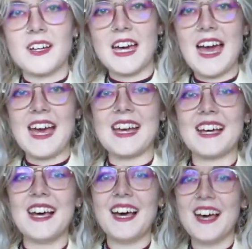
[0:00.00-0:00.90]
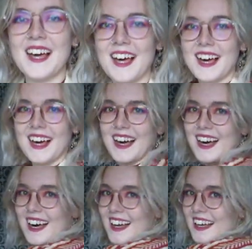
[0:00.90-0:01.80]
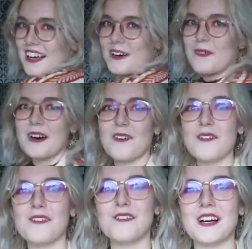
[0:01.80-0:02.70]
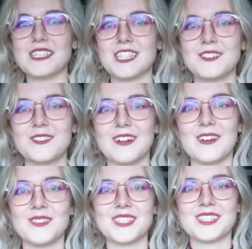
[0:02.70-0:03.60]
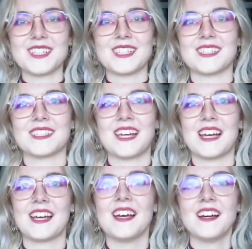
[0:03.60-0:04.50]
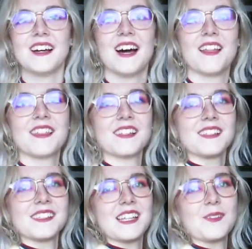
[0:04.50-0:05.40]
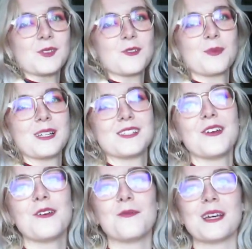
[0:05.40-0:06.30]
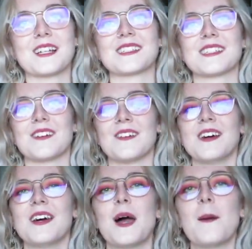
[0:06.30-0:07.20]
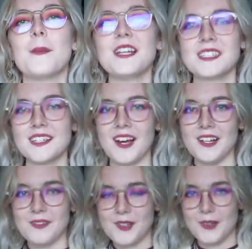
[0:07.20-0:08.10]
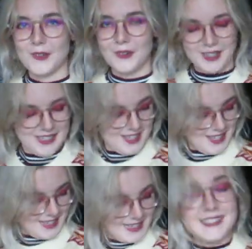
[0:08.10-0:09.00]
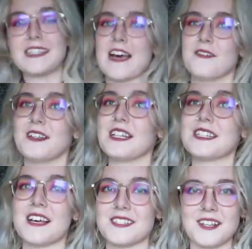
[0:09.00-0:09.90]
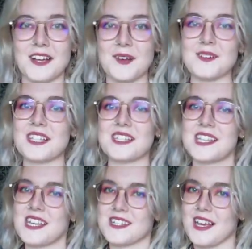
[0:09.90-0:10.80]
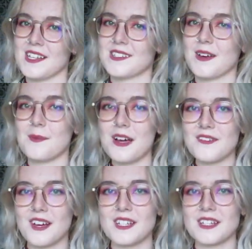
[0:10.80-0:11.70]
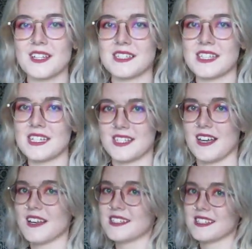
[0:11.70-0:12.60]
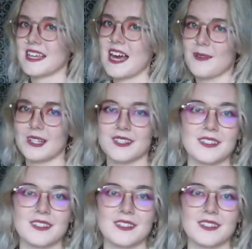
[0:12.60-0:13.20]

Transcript: Okay. Well, first of all, I'm just gonna say, I think the sleeves are a bit too big still, but it's kind of cool. It definitely doesn't go with this t-shirt, so I might find another t-shirt and see how it